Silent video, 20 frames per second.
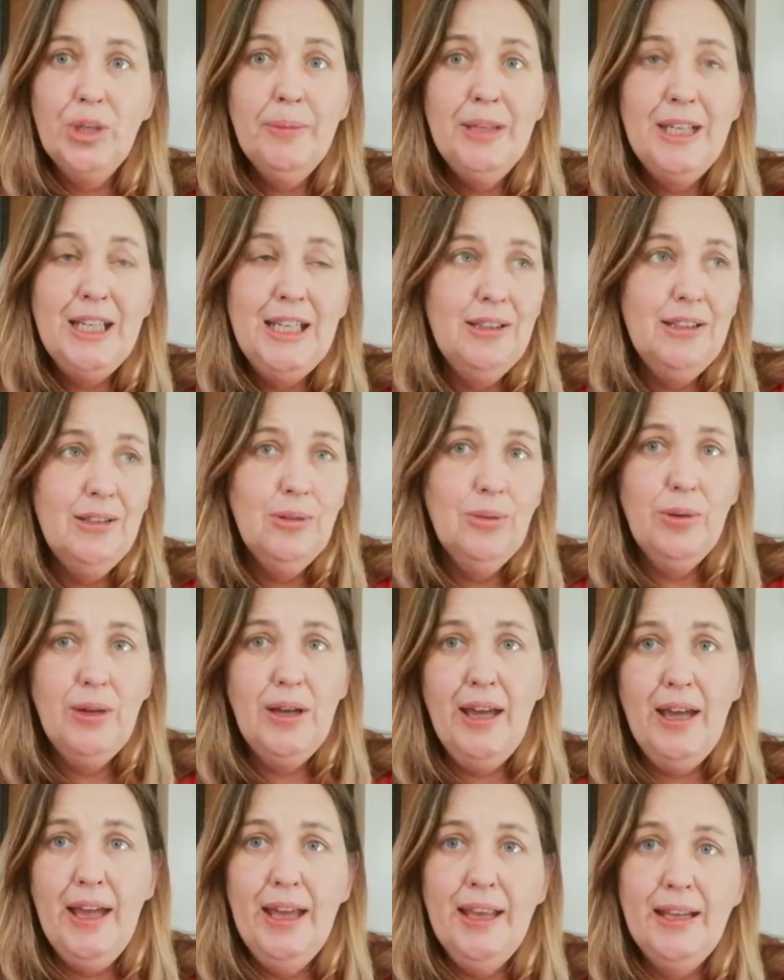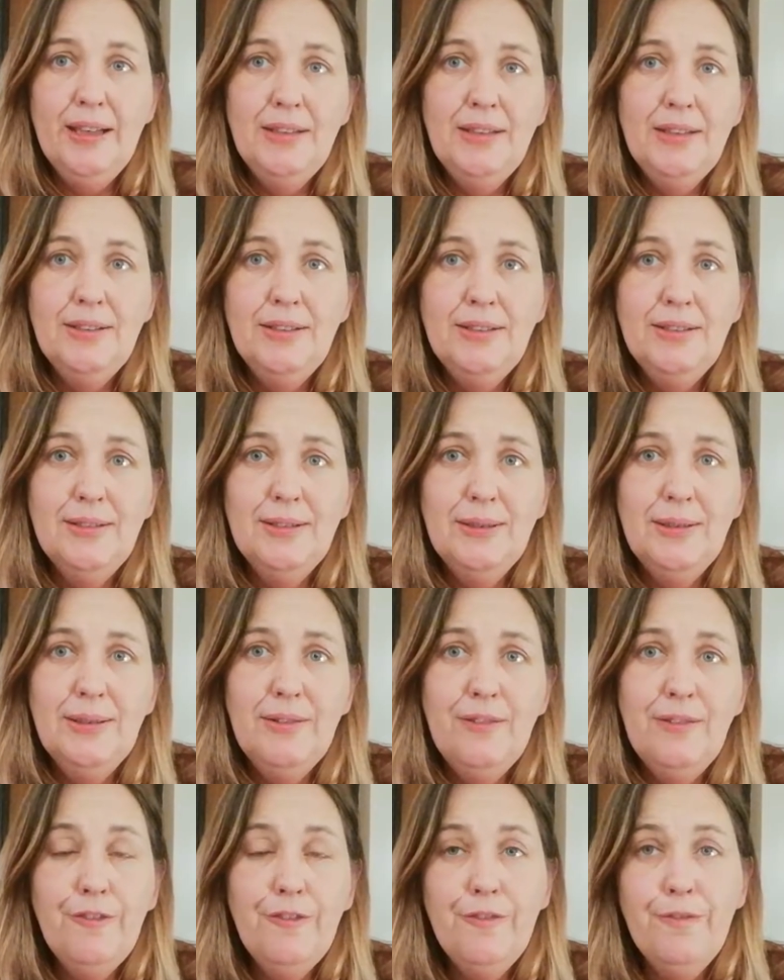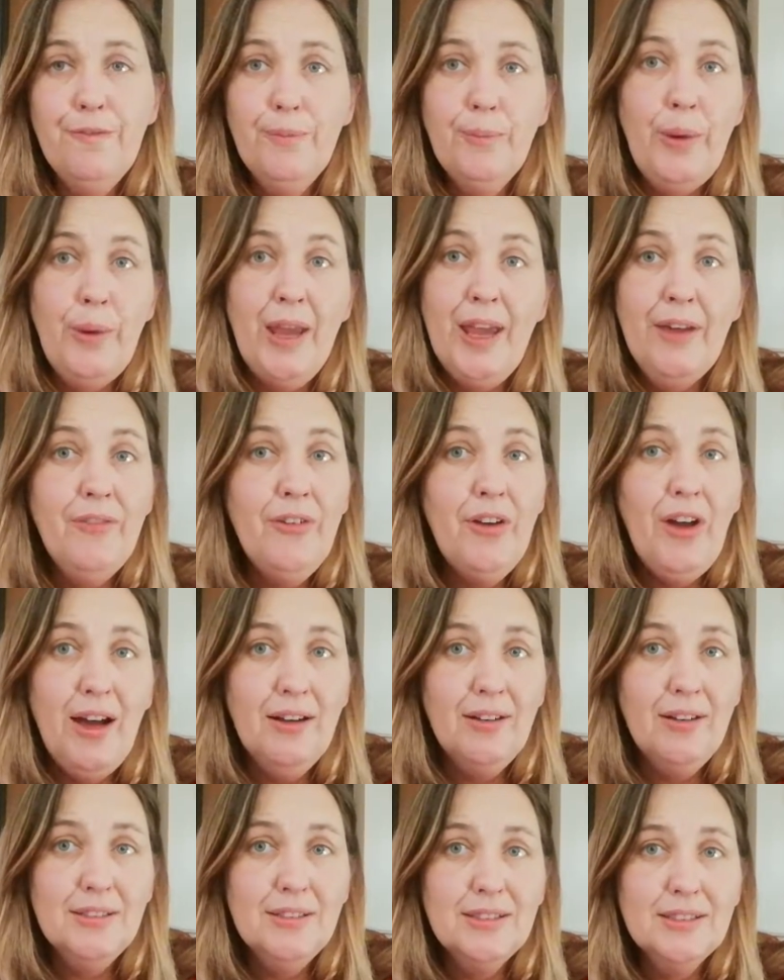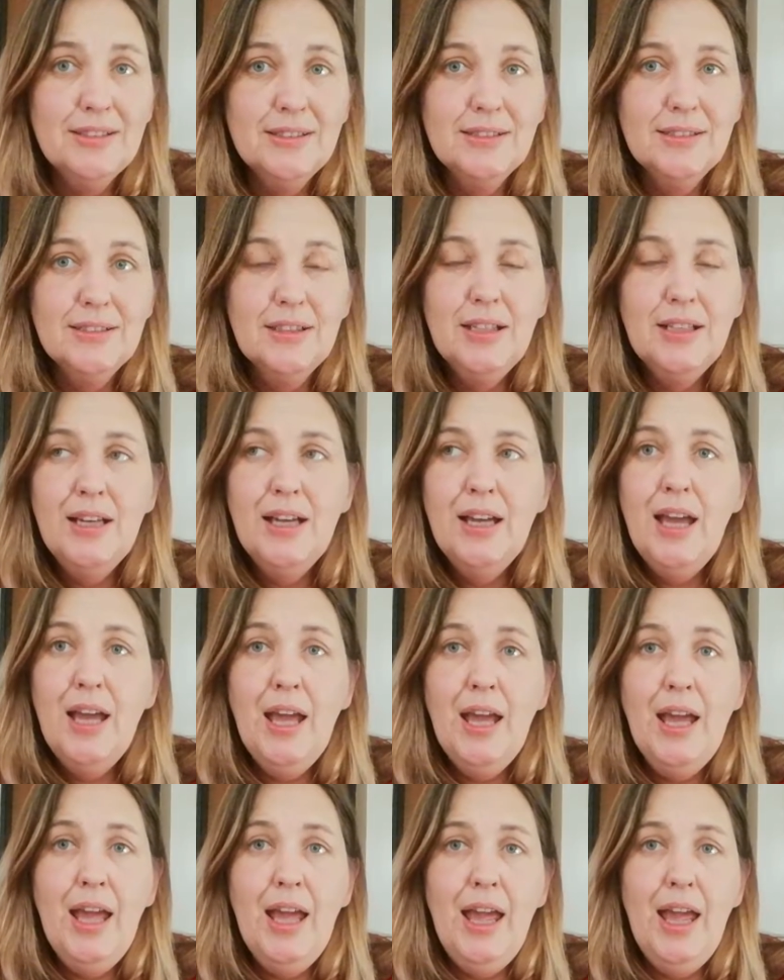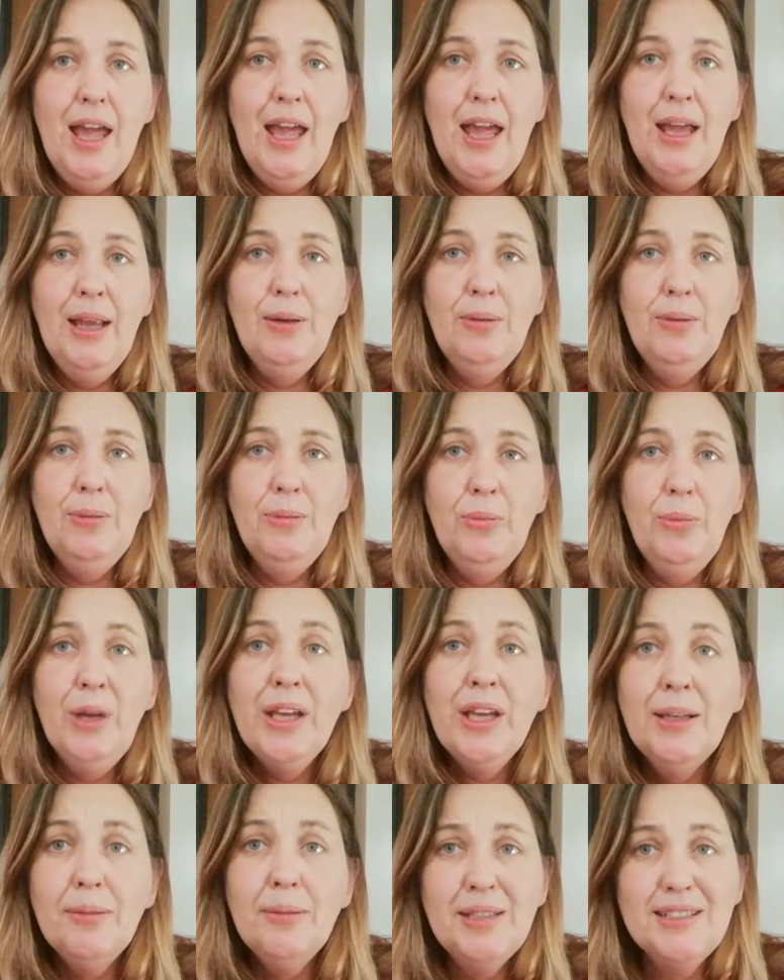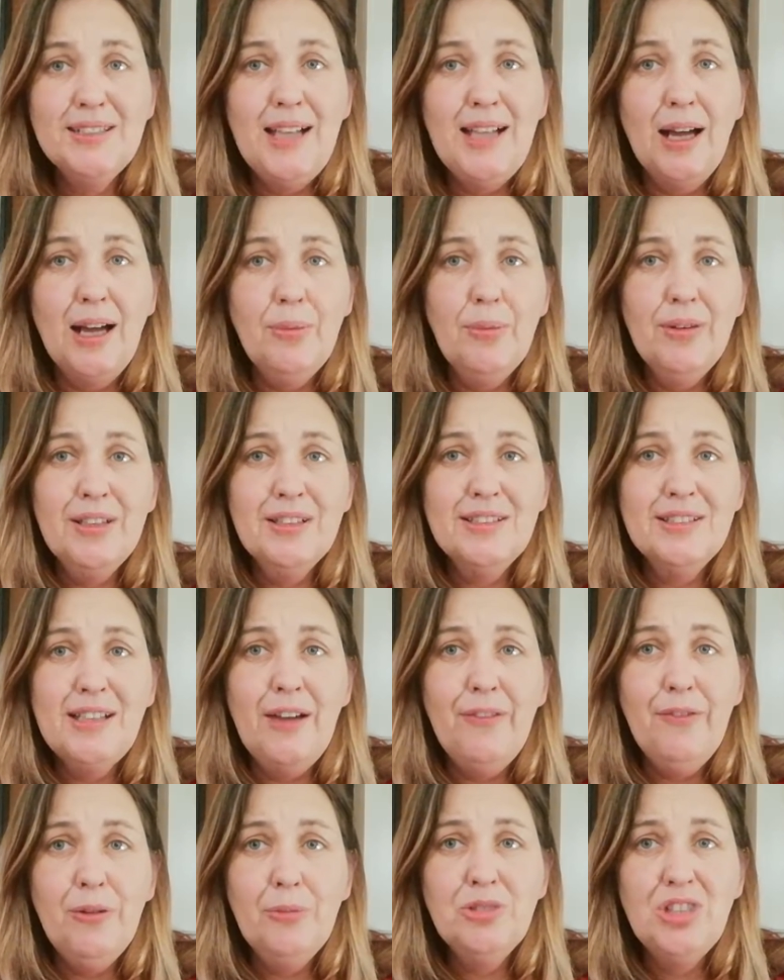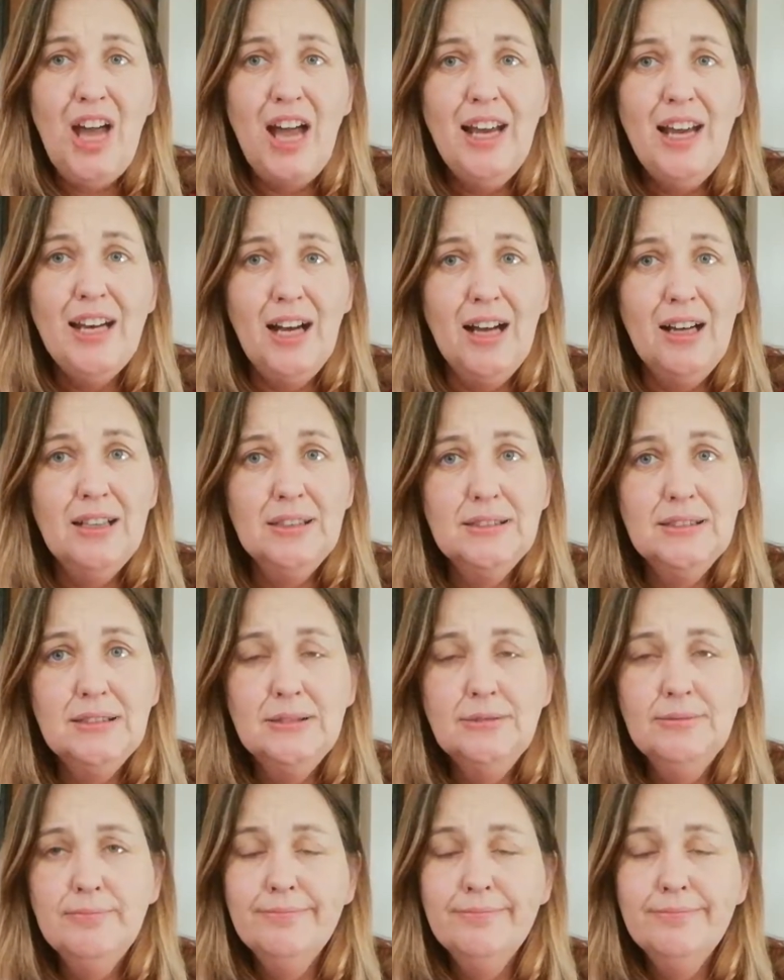Germany and wherever else. And we're going to be stuck with the stuff from China.